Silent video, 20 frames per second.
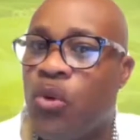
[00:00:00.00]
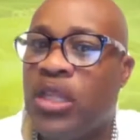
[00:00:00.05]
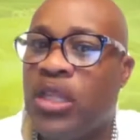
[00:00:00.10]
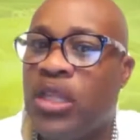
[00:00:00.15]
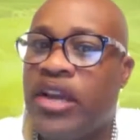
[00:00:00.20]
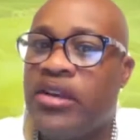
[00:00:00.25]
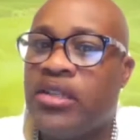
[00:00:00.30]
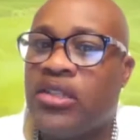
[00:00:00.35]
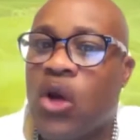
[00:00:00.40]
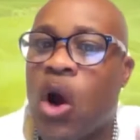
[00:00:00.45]

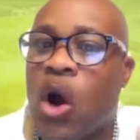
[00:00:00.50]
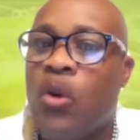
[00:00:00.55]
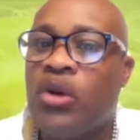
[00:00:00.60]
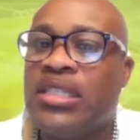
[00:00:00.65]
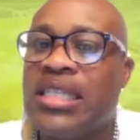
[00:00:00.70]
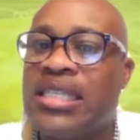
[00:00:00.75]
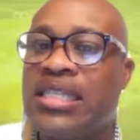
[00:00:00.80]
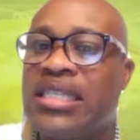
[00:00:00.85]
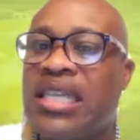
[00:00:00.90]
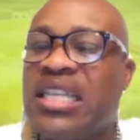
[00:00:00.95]
when there's
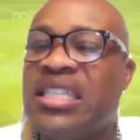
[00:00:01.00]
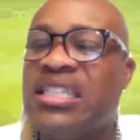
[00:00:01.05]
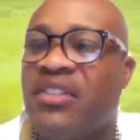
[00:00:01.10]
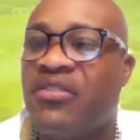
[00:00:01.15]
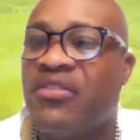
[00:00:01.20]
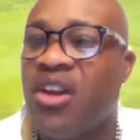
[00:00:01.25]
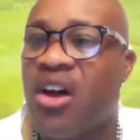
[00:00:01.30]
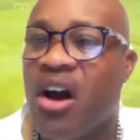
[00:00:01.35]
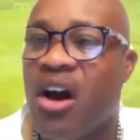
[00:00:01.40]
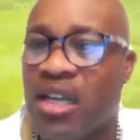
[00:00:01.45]
always a sense
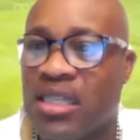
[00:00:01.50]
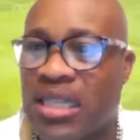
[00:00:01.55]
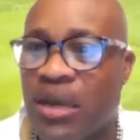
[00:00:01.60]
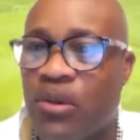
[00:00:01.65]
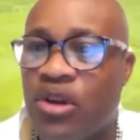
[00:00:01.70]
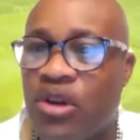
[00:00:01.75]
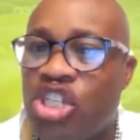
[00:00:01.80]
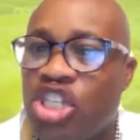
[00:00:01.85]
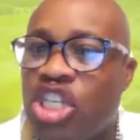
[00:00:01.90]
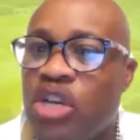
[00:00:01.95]
of loss.
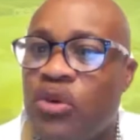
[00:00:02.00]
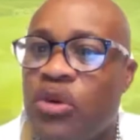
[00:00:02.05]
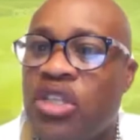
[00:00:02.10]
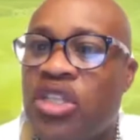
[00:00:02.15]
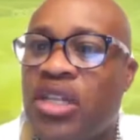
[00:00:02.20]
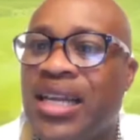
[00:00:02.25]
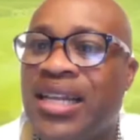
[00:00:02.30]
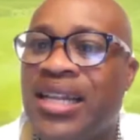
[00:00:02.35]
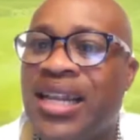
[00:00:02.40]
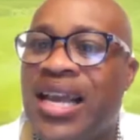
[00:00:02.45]
I want to share
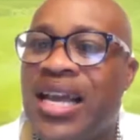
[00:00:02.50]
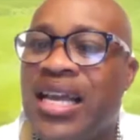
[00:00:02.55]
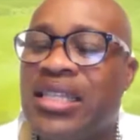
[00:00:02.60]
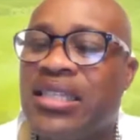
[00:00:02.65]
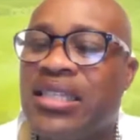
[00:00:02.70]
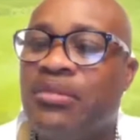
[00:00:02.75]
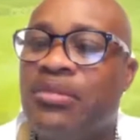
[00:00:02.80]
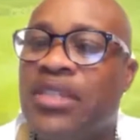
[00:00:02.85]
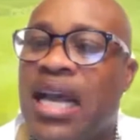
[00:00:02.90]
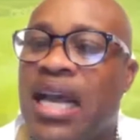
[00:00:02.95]
with you that
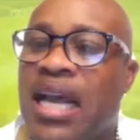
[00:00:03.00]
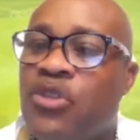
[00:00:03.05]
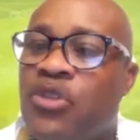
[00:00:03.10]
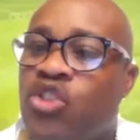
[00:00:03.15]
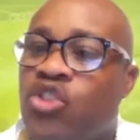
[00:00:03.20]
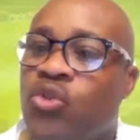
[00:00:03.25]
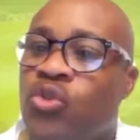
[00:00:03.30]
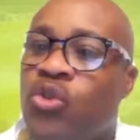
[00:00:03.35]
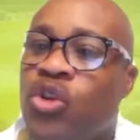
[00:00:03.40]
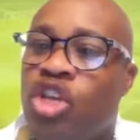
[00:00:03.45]

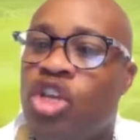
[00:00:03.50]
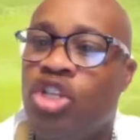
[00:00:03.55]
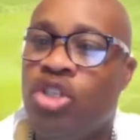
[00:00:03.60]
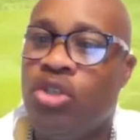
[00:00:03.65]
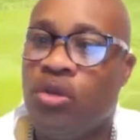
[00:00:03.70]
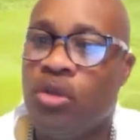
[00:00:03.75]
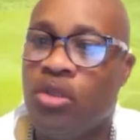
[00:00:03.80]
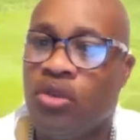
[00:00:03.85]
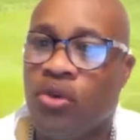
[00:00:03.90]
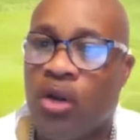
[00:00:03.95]
sometimes you
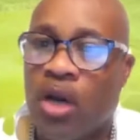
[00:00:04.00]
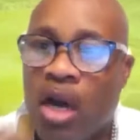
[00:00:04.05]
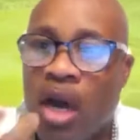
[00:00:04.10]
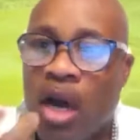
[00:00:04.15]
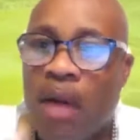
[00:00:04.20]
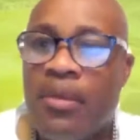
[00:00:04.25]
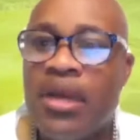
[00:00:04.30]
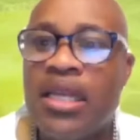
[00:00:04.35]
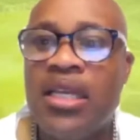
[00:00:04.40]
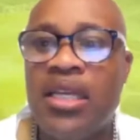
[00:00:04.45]

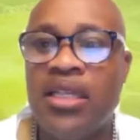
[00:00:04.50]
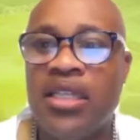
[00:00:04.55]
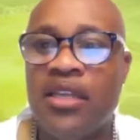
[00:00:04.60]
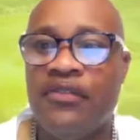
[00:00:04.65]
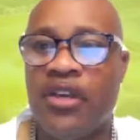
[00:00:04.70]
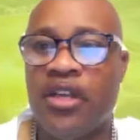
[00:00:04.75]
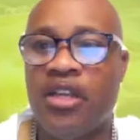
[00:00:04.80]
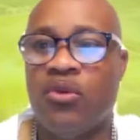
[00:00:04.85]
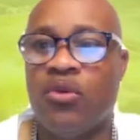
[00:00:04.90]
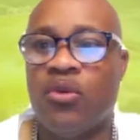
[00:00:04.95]
come at
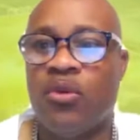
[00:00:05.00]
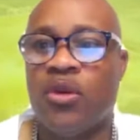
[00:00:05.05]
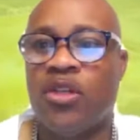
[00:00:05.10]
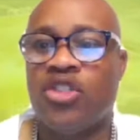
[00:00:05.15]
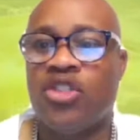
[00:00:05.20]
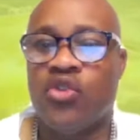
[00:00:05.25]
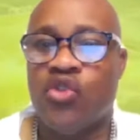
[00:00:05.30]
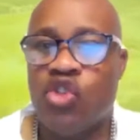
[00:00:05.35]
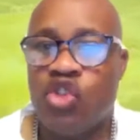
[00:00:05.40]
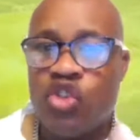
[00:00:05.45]

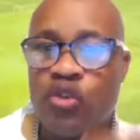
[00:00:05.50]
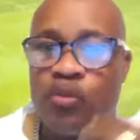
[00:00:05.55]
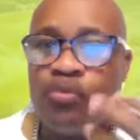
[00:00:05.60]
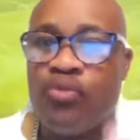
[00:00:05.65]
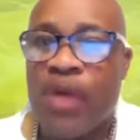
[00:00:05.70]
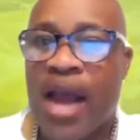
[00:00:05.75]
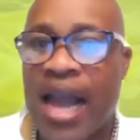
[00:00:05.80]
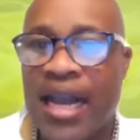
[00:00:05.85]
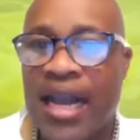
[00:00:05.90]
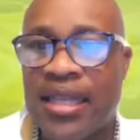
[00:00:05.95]
individuals, you
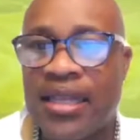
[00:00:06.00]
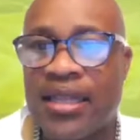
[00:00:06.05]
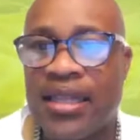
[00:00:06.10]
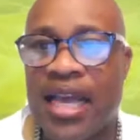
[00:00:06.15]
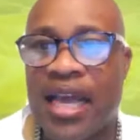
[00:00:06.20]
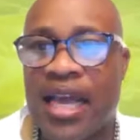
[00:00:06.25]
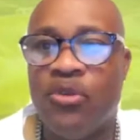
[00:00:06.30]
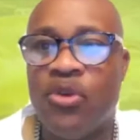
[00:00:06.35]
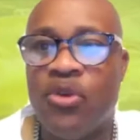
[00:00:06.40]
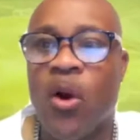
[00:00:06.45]
sprang at
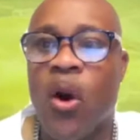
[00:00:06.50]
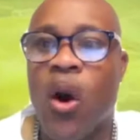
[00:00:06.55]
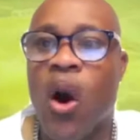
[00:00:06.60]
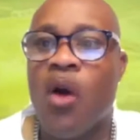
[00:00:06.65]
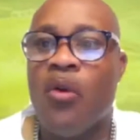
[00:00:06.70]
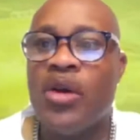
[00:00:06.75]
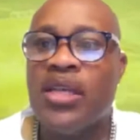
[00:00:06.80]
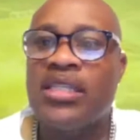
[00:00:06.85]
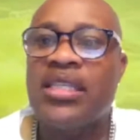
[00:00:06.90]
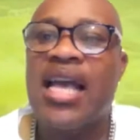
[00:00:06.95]
them, you're
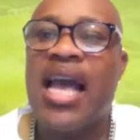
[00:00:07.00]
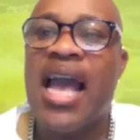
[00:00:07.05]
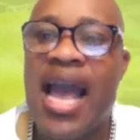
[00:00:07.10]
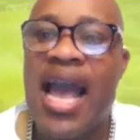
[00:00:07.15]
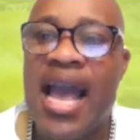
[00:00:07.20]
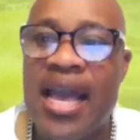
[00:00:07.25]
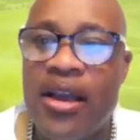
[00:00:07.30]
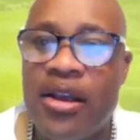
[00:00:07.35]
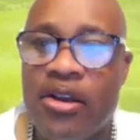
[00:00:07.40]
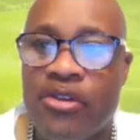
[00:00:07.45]
always
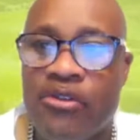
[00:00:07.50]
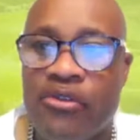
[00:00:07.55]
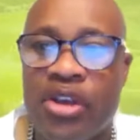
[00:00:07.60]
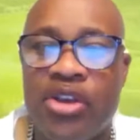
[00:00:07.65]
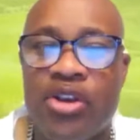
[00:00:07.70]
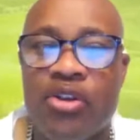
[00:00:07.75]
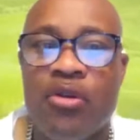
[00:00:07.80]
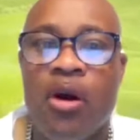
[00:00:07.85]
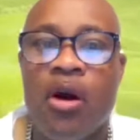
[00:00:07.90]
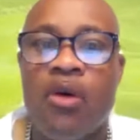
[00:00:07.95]
angry,
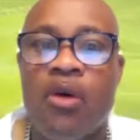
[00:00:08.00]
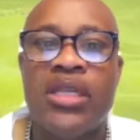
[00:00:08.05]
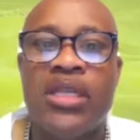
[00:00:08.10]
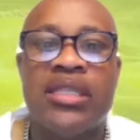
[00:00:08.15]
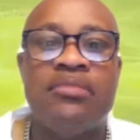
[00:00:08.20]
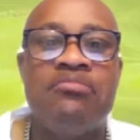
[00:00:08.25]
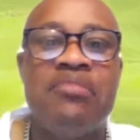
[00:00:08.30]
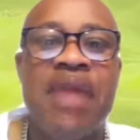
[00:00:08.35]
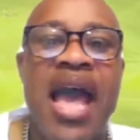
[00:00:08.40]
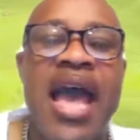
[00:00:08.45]
you're
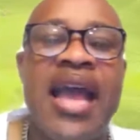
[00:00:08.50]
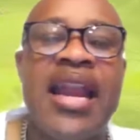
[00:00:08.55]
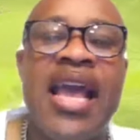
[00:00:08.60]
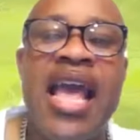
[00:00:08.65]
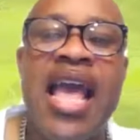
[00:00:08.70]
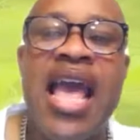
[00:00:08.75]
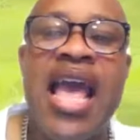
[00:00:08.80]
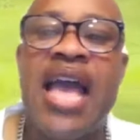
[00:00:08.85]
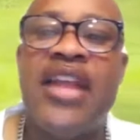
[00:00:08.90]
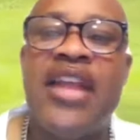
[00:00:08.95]
always mad,
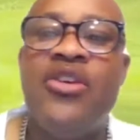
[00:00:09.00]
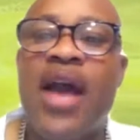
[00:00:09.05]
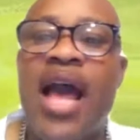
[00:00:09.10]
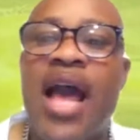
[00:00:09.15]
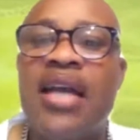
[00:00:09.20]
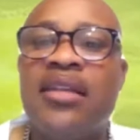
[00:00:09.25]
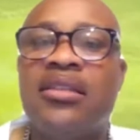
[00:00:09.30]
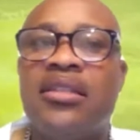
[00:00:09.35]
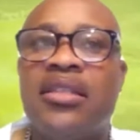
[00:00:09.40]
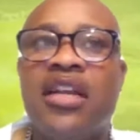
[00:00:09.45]
and you
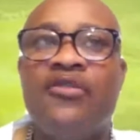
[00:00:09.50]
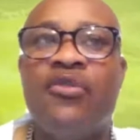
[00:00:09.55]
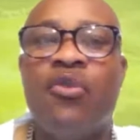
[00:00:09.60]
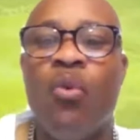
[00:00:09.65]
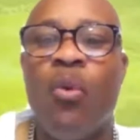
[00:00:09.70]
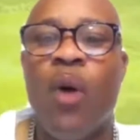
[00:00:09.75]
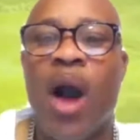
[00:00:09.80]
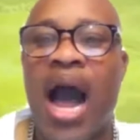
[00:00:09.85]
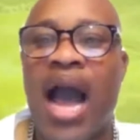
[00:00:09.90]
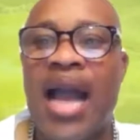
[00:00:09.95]
ask yourself,
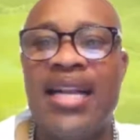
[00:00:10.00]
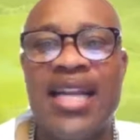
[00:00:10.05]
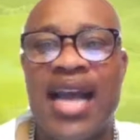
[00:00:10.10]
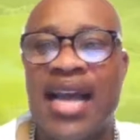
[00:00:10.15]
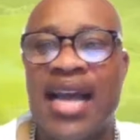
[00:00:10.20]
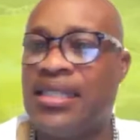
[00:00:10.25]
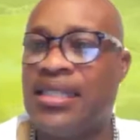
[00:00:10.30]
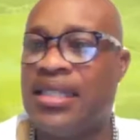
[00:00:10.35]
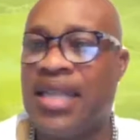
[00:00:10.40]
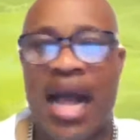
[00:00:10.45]
why?
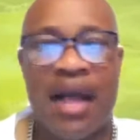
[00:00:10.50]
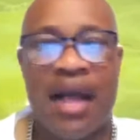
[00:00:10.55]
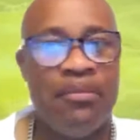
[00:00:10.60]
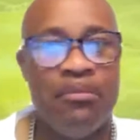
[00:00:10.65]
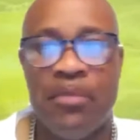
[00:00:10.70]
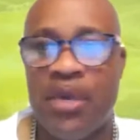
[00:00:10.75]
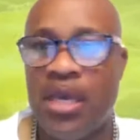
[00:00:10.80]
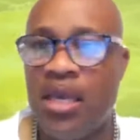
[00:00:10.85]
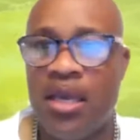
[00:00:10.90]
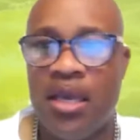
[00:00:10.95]
That's not
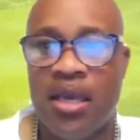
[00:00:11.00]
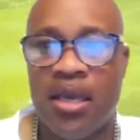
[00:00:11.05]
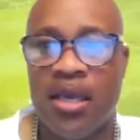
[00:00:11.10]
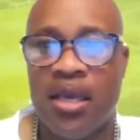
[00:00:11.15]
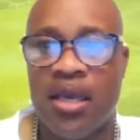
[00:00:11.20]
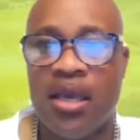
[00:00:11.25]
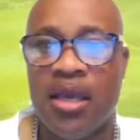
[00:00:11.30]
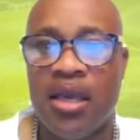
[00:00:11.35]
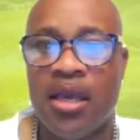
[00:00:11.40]
me.